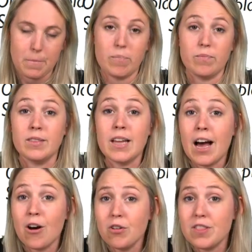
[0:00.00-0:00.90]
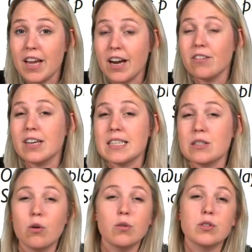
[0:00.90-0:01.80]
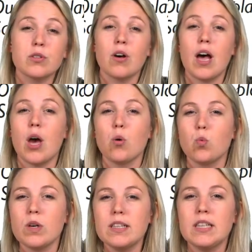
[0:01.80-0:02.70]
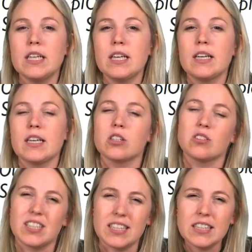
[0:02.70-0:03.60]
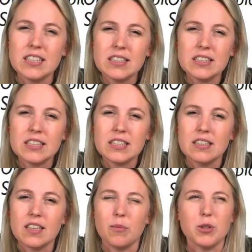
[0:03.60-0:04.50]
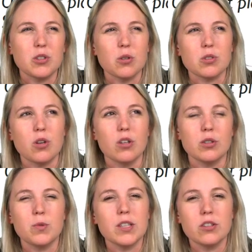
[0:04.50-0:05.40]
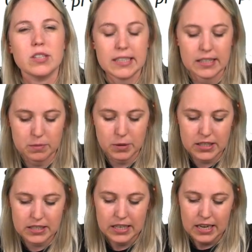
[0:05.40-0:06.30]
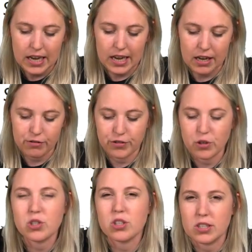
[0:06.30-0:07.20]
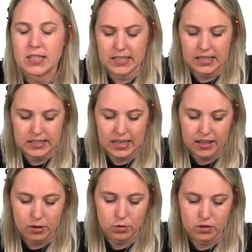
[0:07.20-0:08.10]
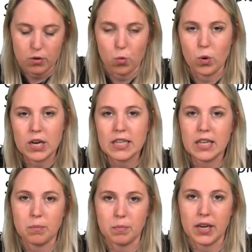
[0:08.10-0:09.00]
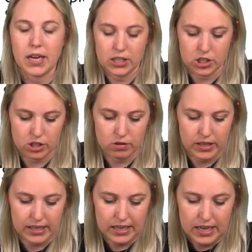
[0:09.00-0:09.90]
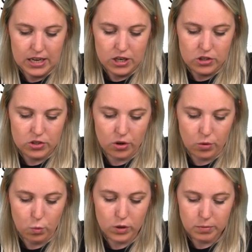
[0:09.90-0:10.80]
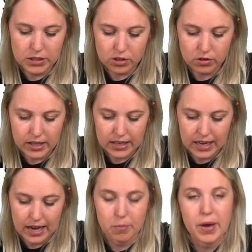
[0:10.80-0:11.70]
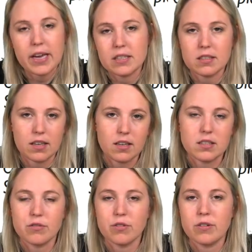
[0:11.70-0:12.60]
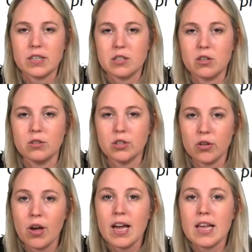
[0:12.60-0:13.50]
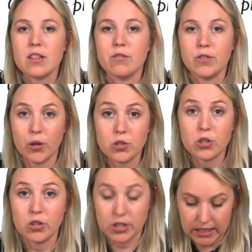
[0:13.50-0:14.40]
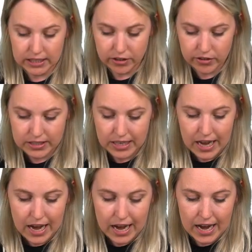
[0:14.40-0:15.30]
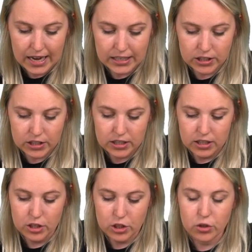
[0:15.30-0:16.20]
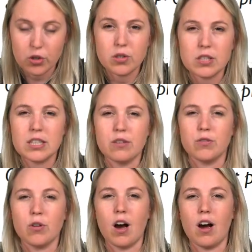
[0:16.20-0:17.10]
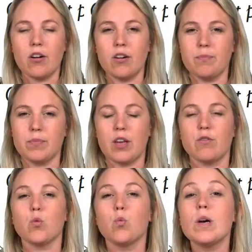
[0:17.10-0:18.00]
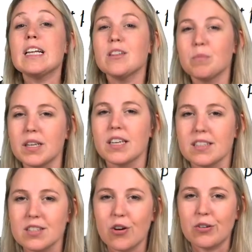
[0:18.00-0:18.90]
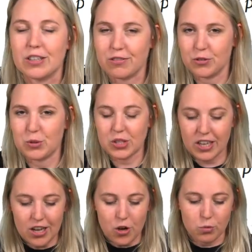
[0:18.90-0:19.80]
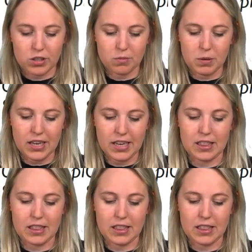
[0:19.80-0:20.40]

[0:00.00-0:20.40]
Now there is also a will continuous. I mean, you don't call it will continuous, but it's future continuous. Yeah, will be doing. So will be doing is, as I've already told you, the future continuous, and you use it if you will be, future will be in the